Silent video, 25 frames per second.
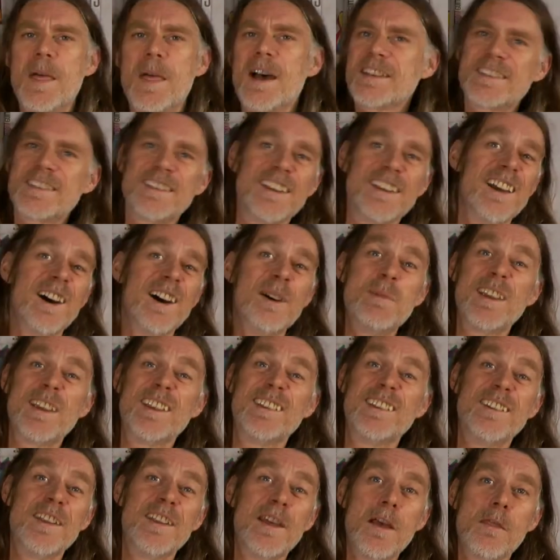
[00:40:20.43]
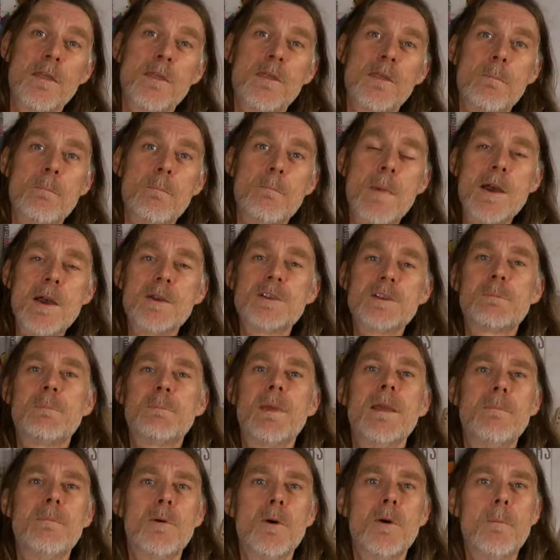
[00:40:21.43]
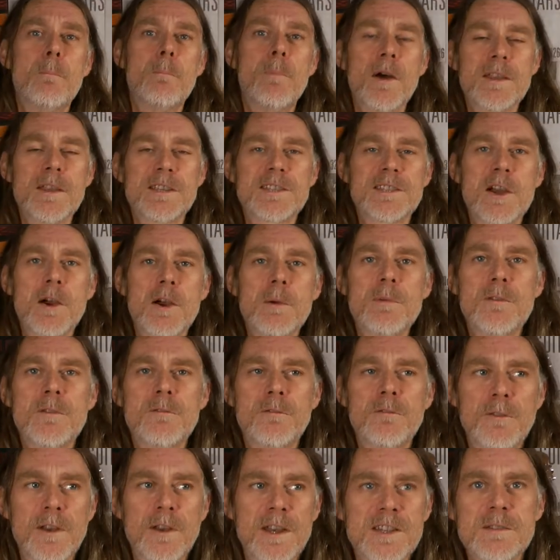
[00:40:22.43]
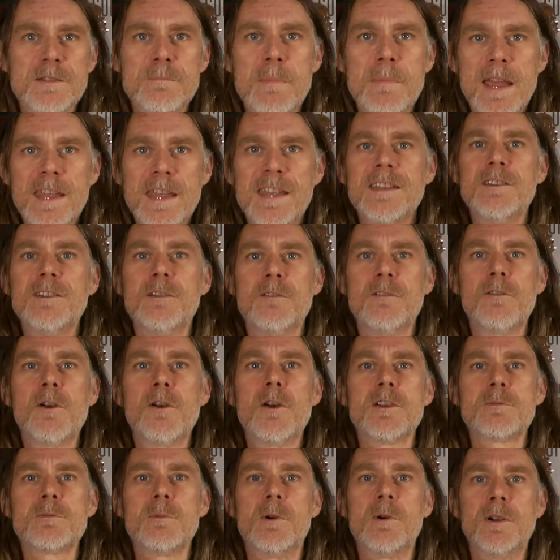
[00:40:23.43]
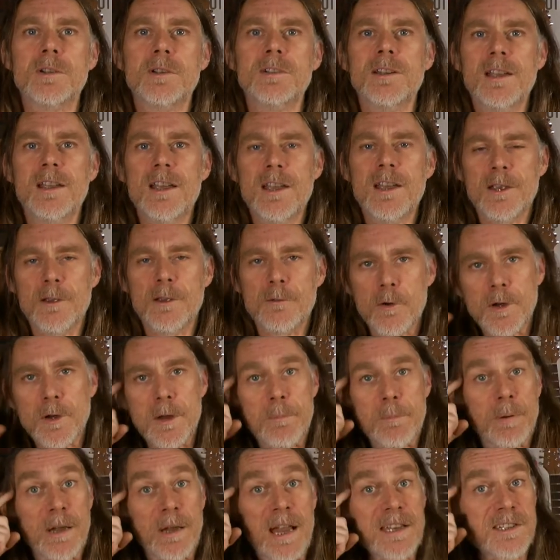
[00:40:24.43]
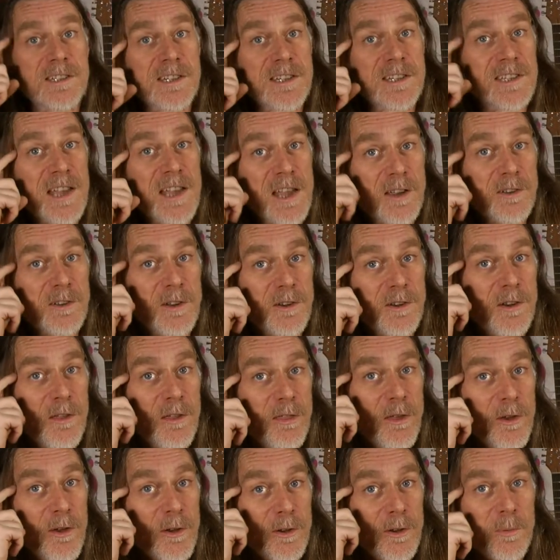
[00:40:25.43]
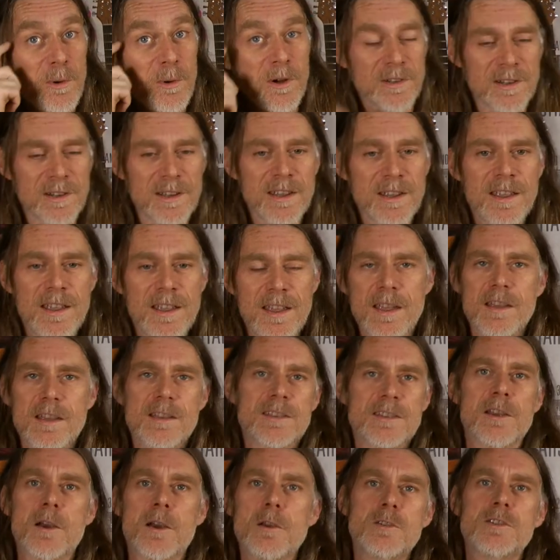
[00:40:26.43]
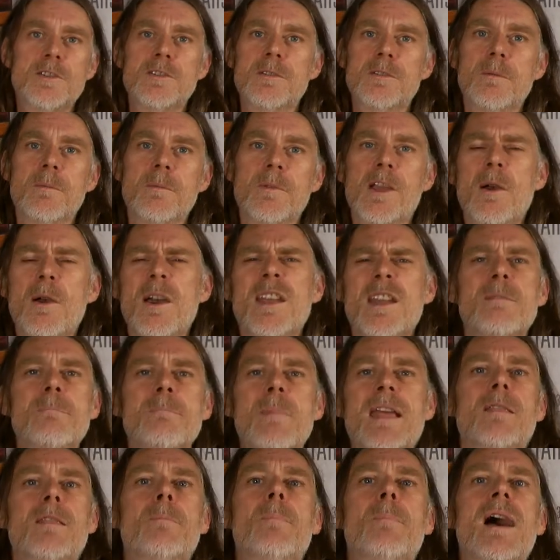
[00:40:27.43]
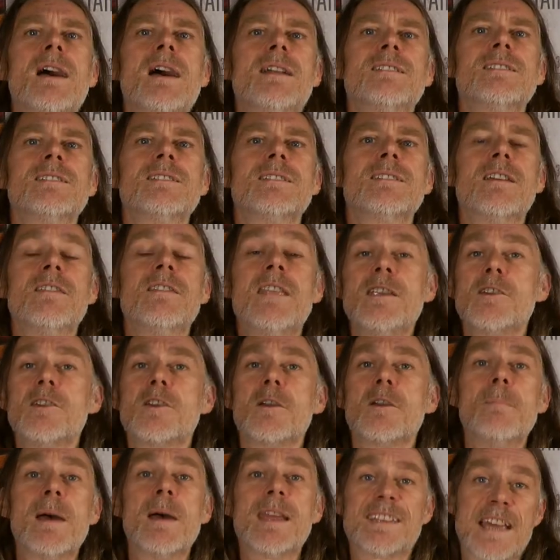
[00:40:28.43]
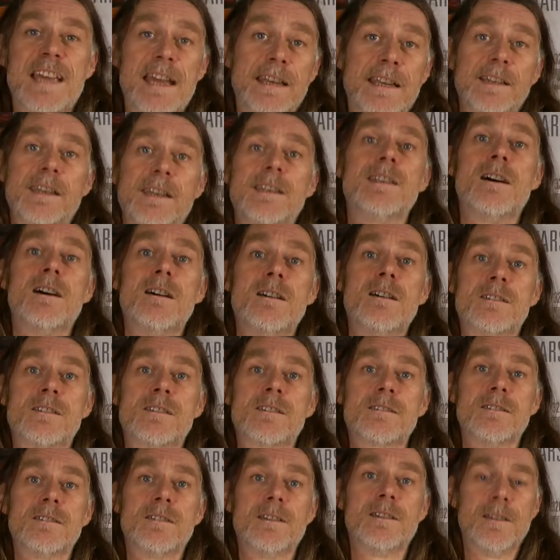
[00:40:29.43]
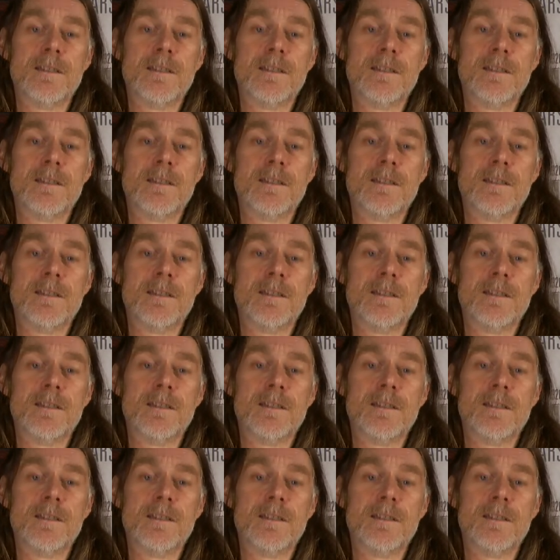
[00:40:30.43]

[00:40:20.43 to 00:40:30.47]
That's it. I mean, even most people, by the time you've finished making your first one, you've already planned your second and your third one. So go ahead and make the patterns, and then you can make 10 guitars.